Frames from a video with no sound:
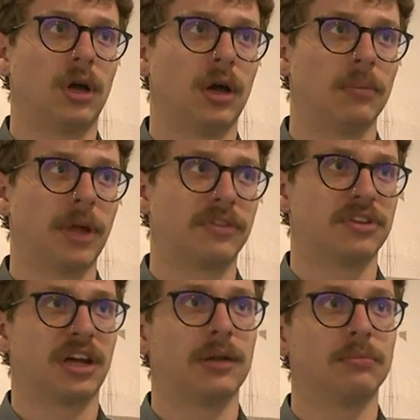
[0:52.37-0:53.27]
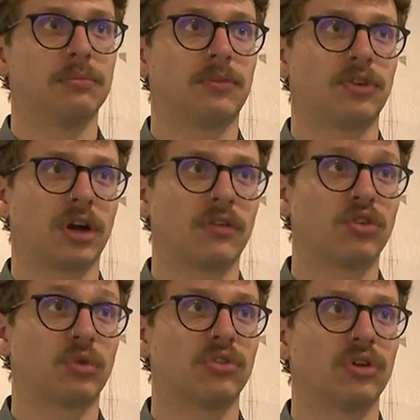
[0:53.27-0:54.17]
um, at the time,
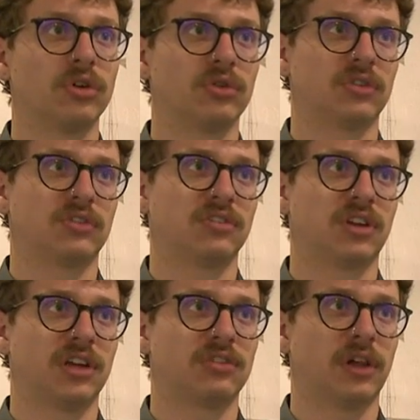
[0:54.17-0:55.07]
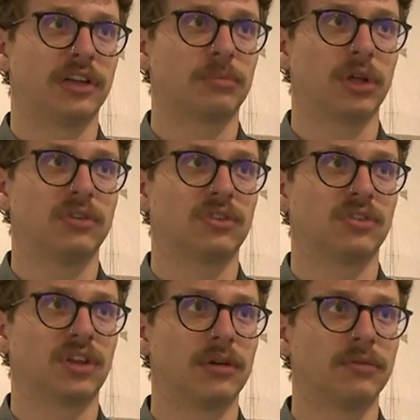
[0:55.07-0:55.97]
photographers were still using sensitized glass plates
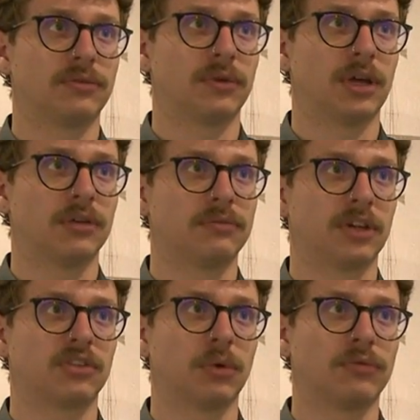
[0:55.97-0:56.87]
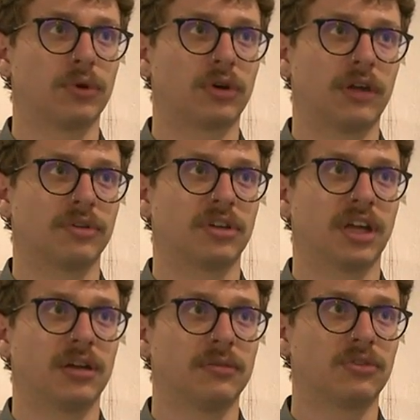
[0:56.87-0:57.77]
instead of uh, flexible photographic
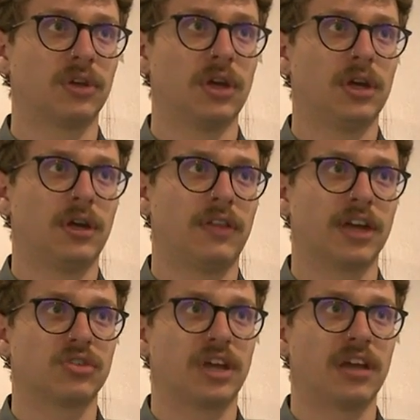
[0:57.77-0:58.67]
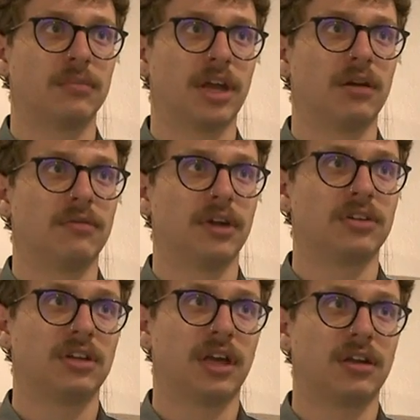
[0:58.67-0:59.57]
negatives. They actually hadn't been
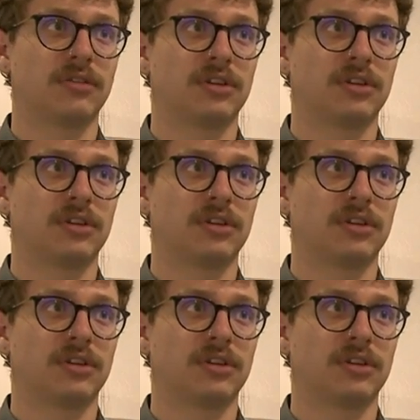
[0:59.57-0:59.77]
invented yet at the